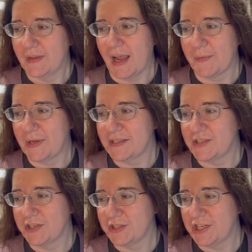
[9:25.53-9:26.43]
I went
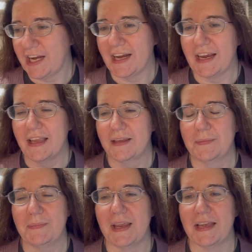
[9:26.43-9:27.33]
searching
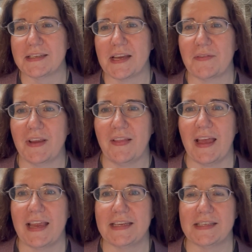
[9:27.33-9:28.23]
because I
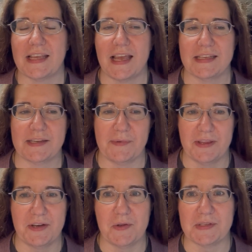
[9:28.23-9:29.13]
realized that some of
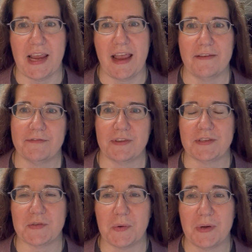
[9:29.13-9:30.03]
the notes I have for the
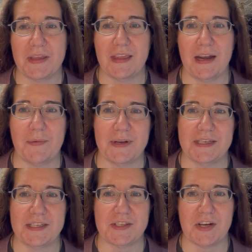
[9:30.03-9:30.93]
story that I
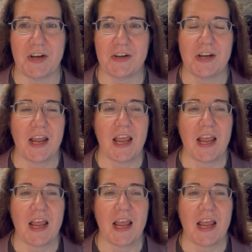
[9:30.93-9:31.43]
wanted to start,